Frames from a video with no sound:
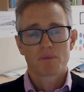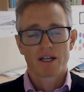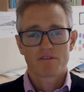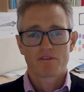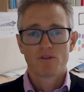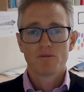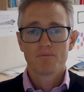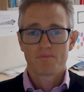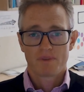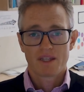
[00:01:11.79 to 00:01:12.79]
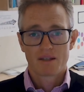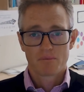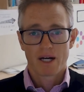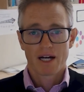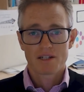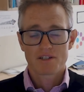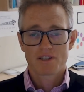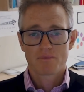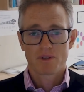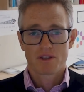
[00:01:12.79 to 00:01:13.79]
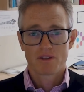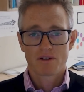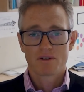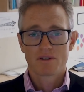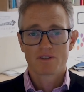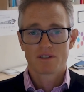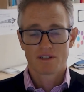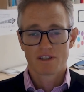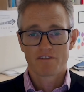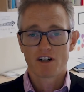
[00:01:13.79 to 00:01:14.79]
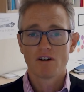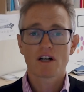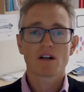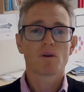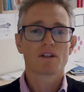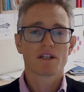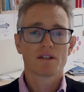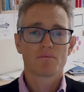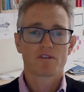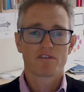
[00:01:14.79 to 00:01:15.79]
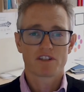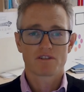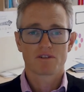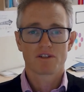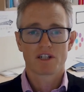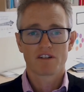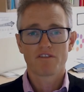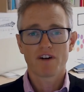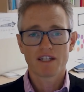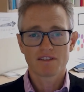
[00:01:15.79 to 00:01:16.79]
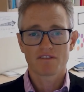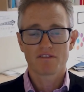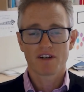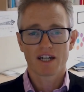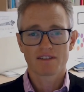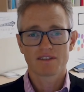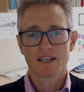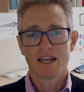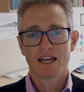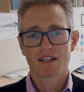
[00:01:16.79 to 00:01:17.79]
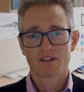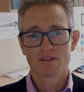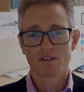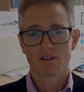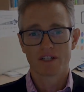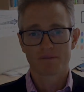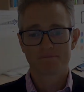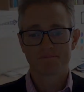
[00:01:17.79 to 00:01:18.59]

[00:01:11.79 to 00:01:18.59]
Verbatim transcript: platform in partnership with you to deliver high quality professional learning face to face and online.